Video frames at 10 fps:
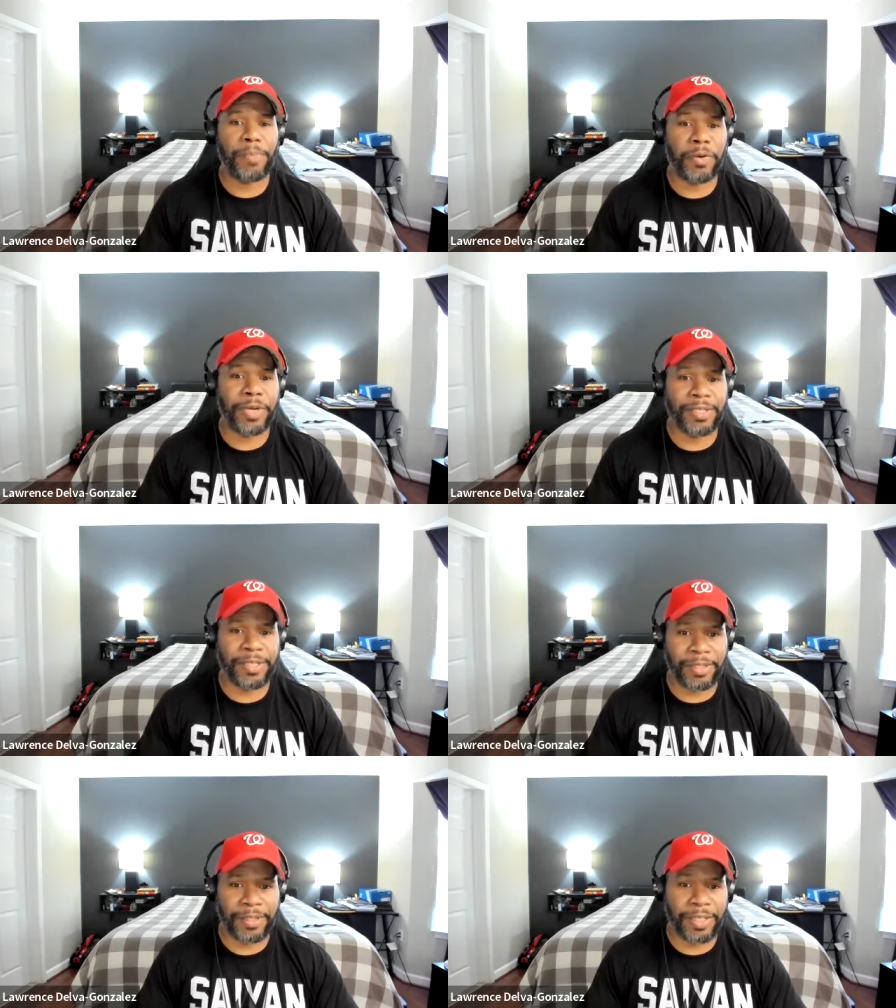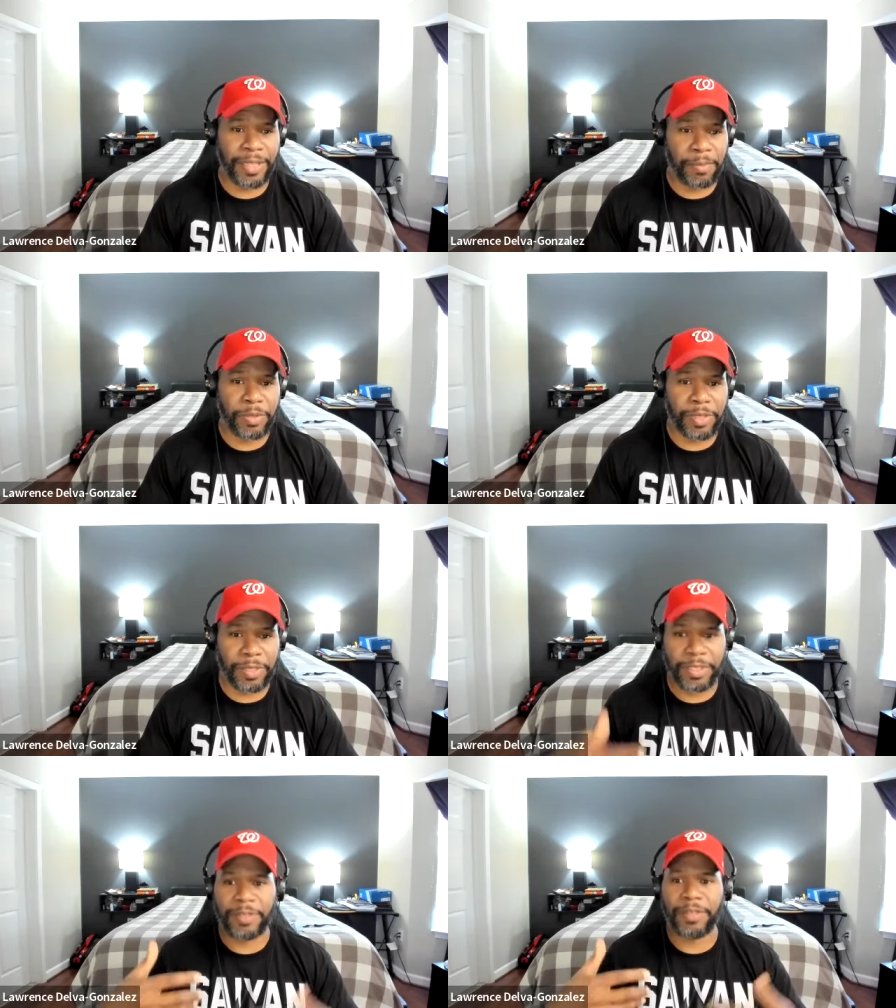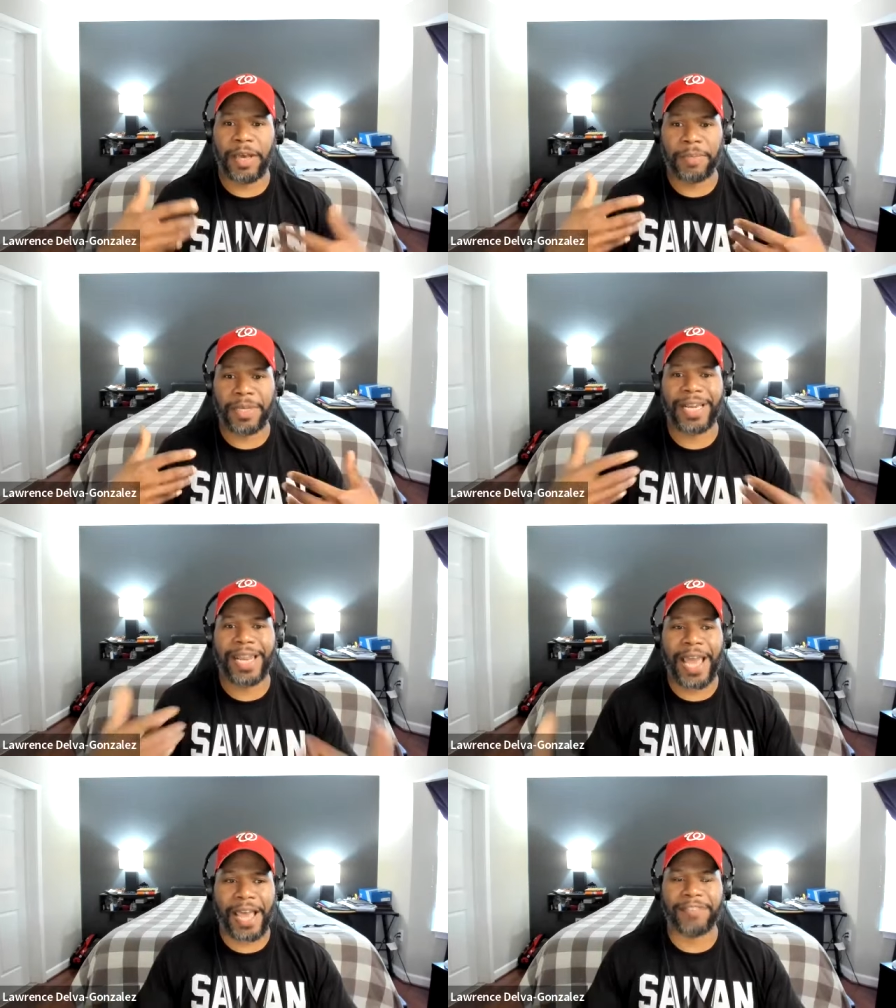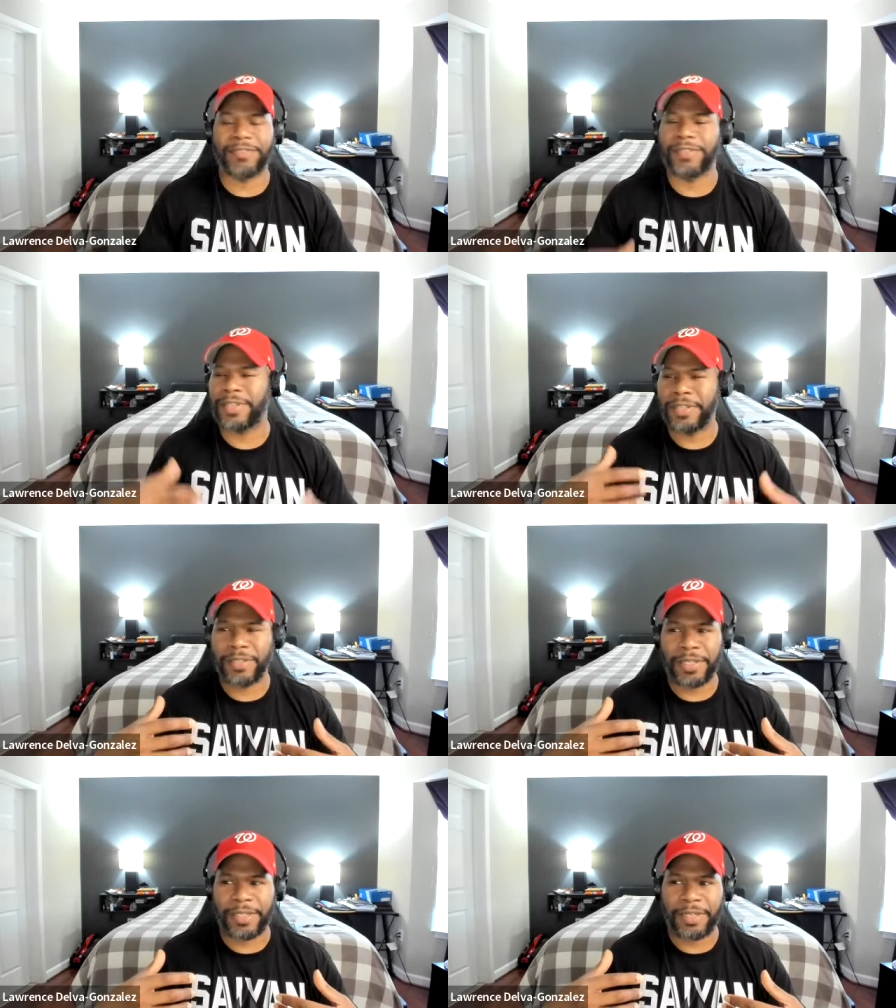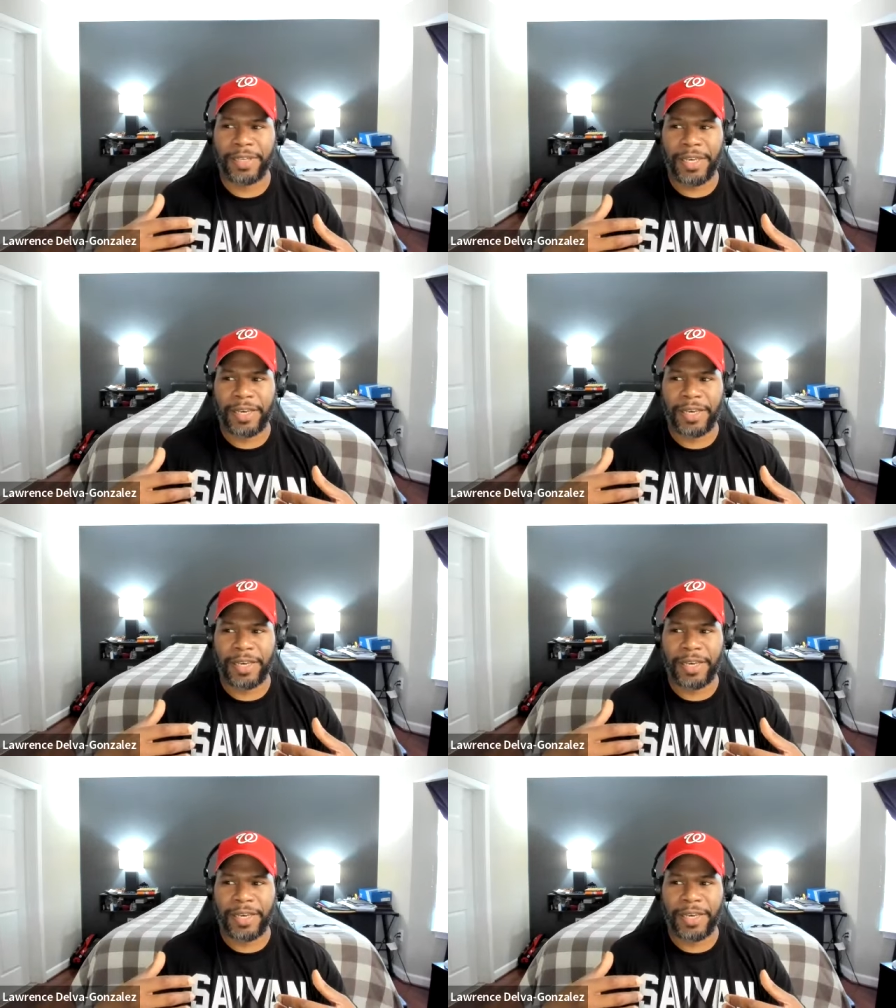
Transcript: poured into to them, which is just um, the class, the the